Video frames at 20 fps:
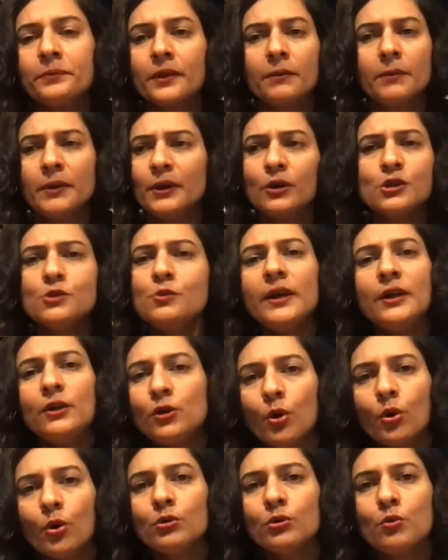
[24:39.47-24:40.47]
Because we
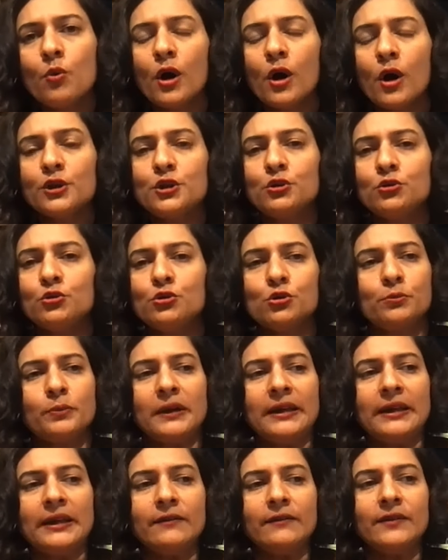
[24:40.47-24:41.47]
don't want you to
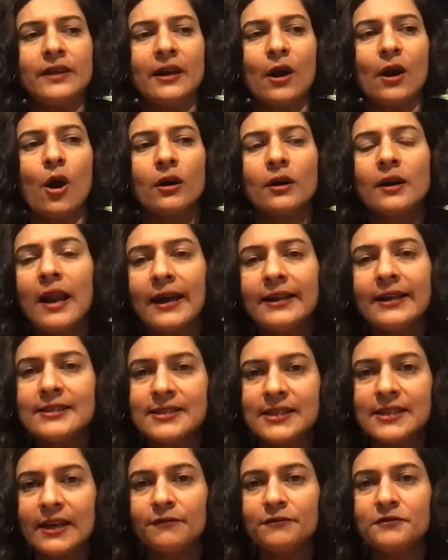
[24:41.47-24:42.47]
believe that online
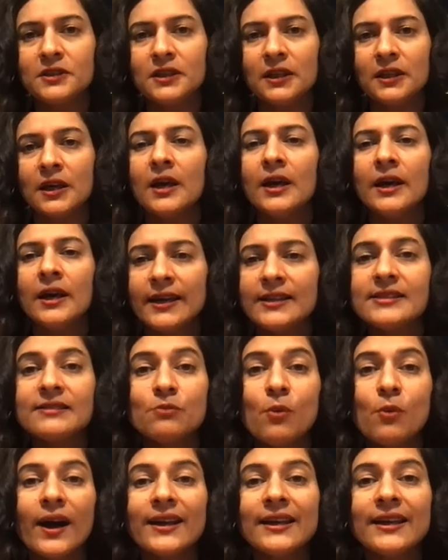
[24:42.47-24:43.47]
safety is
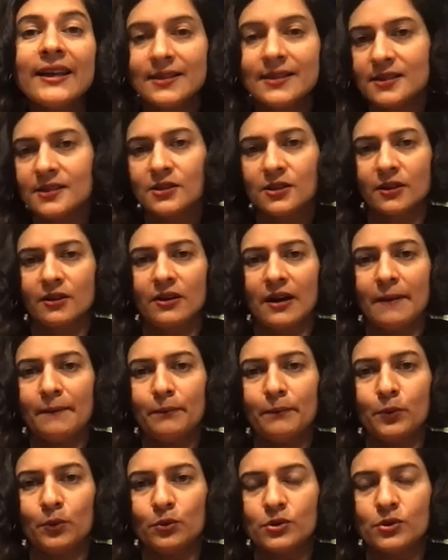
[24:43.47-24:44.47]
one Instagram
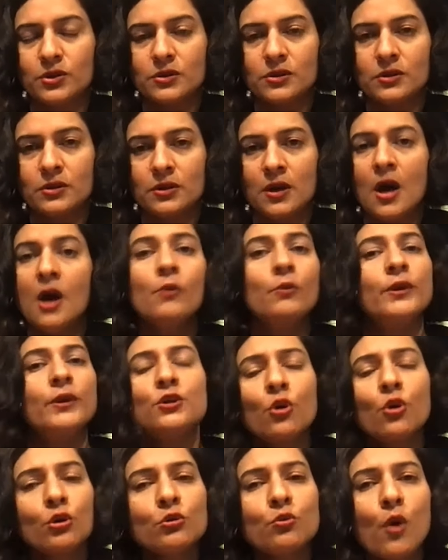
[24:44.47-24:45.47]
post. We
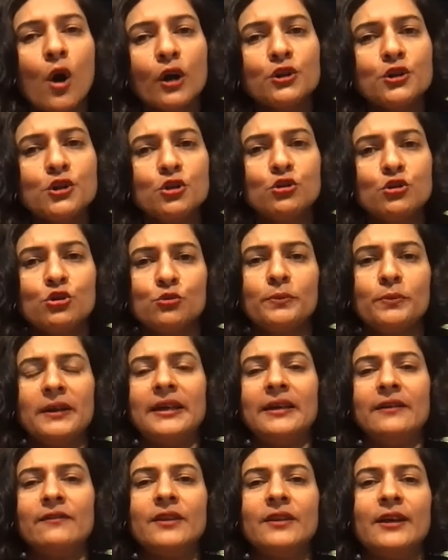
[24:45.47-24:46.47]
don't want you to
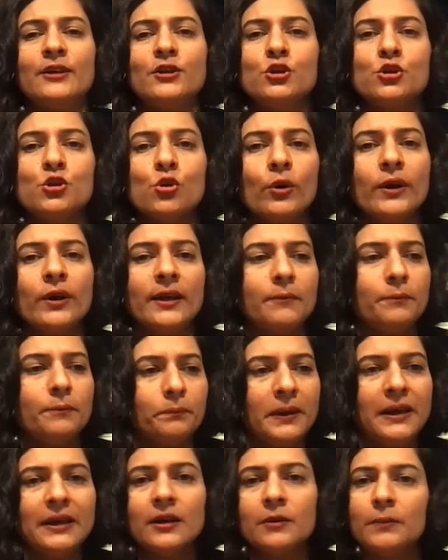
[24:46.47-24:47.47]
believe that showing
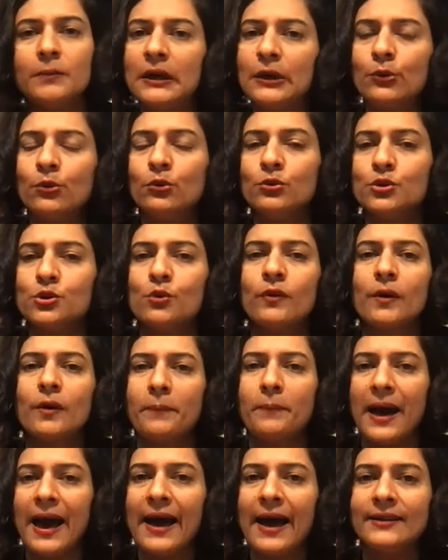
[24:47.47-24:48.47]
pink balloons over
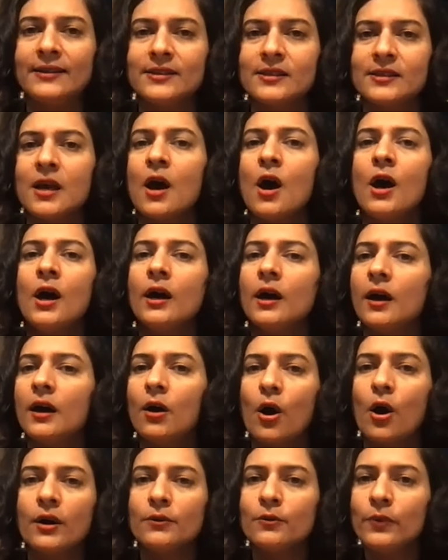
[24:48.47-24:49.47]
pads uh,
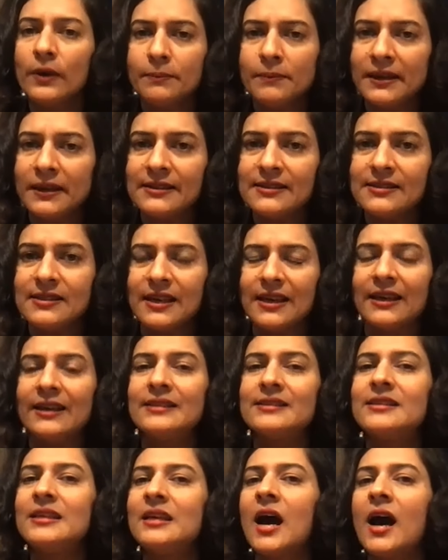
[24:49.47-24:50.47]
on Women's Day
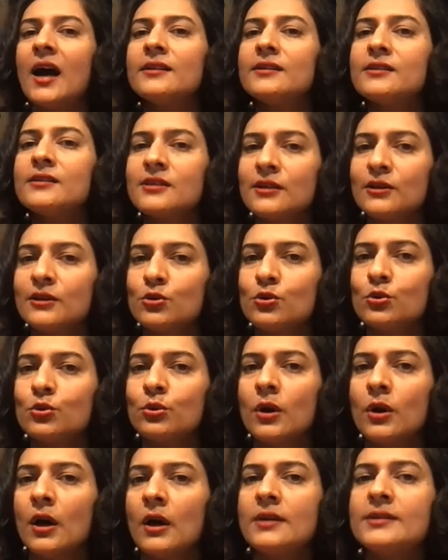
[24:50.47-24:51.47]
is the answer
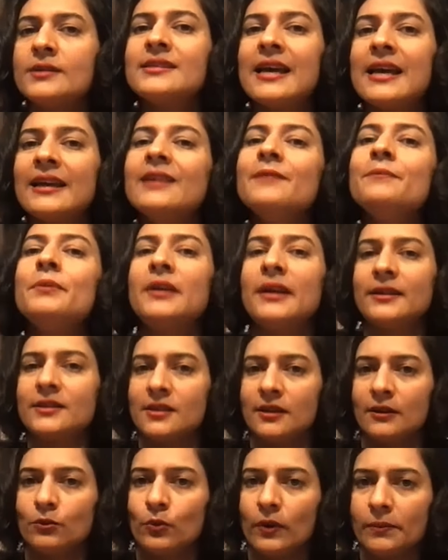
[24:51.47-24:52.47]
to
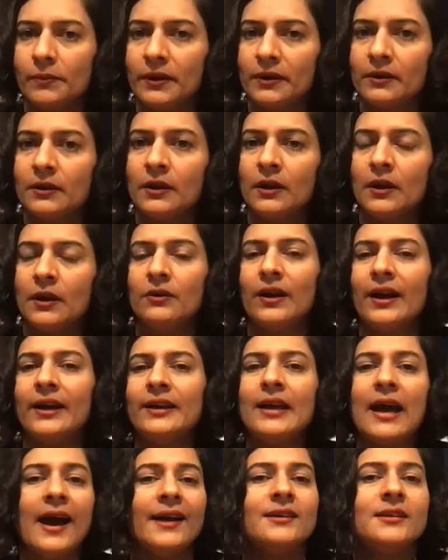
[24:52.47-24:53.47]
celebrating women. Right?
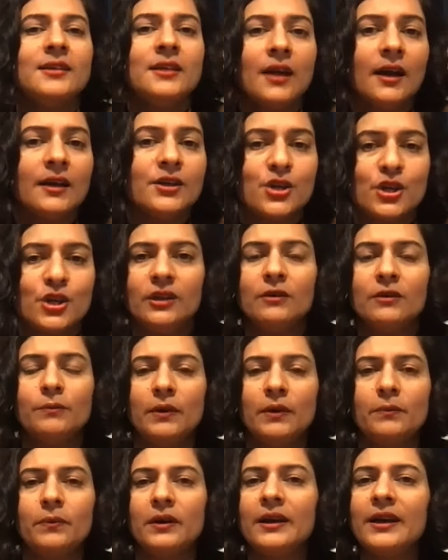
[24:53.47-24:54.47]
At She the
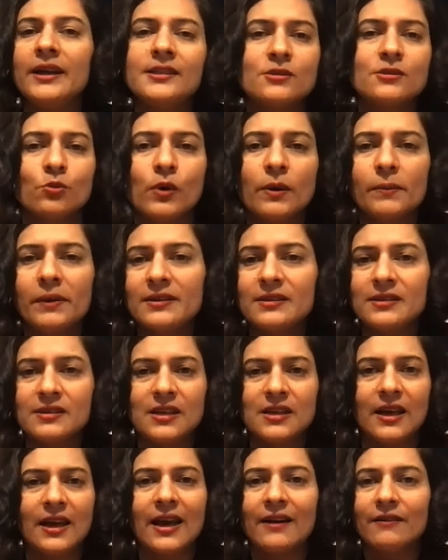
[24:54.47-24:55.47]
People, it's Women's
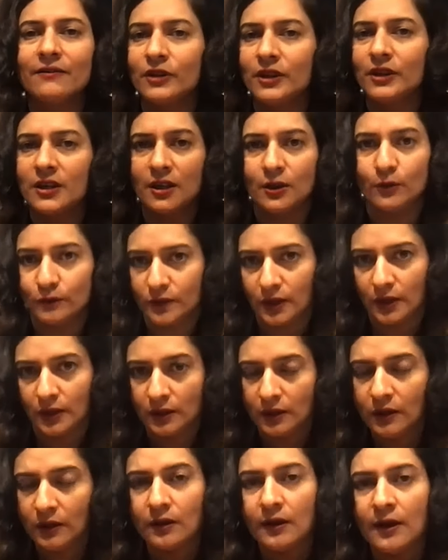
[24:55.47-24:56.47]
Day every day of the
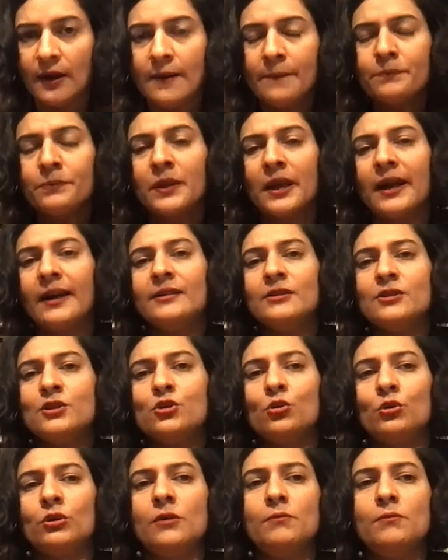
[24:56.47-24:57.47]
year and
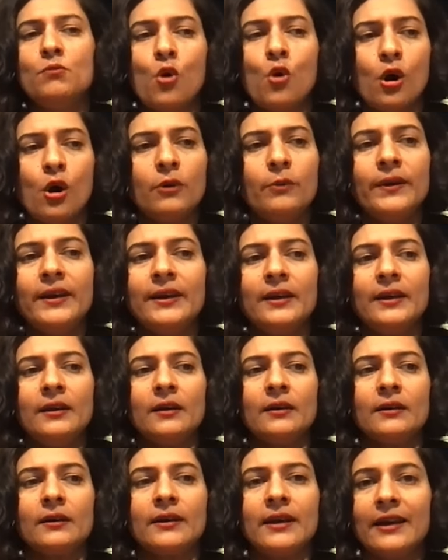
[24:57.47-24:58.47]
so the more we
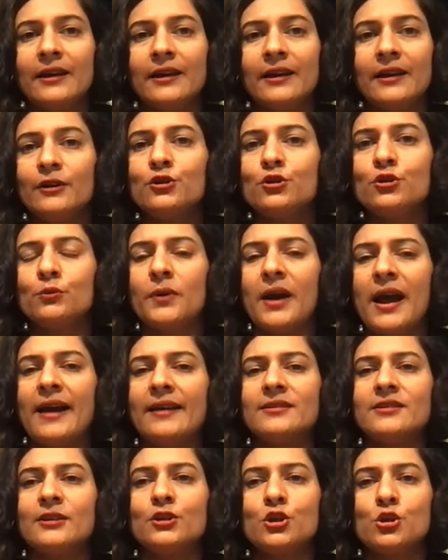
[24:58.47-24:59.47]
get into
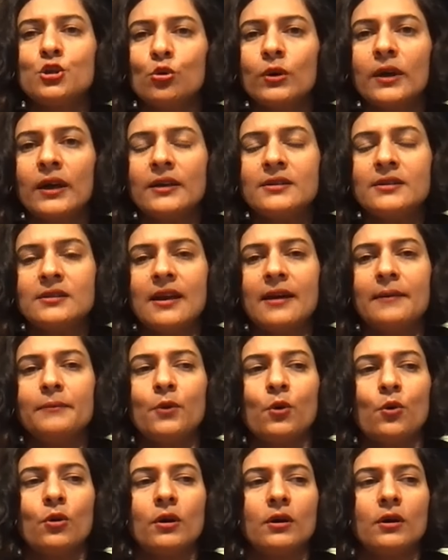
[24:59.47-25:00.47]
brands and showcase them
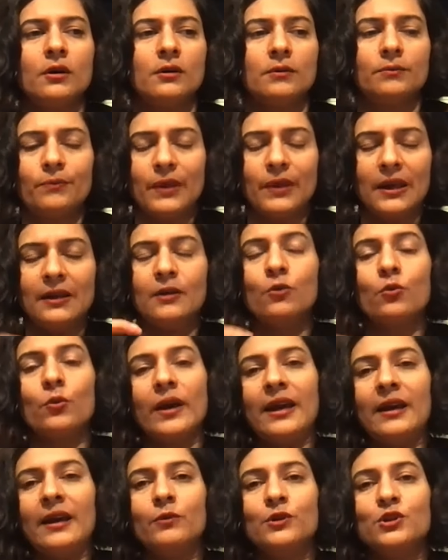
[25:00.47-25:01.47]
or uh, in a
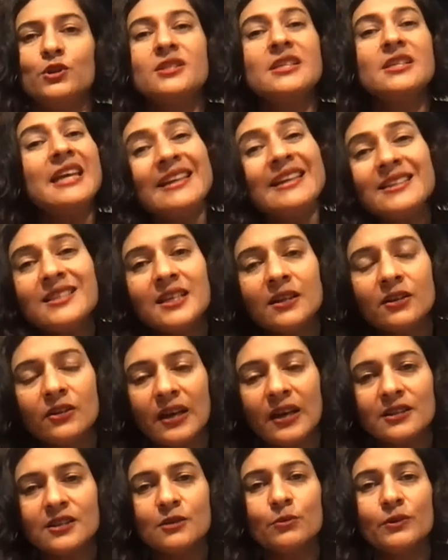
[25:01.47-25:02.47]
way which is
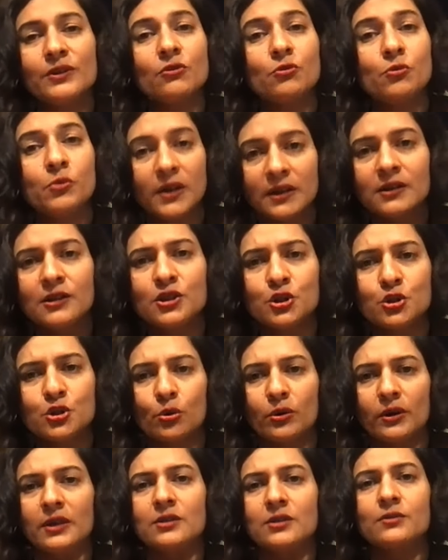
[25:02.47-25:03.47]
integrated with real
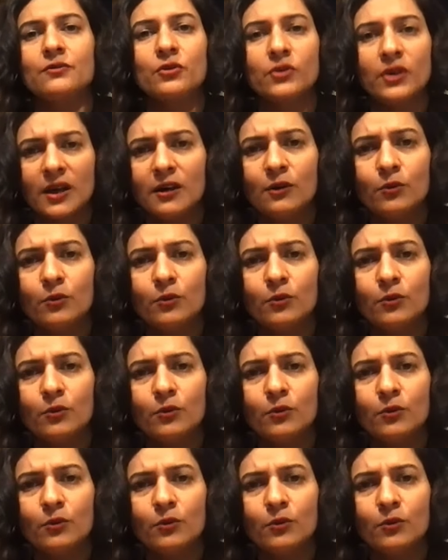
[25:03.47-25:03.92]
stories of real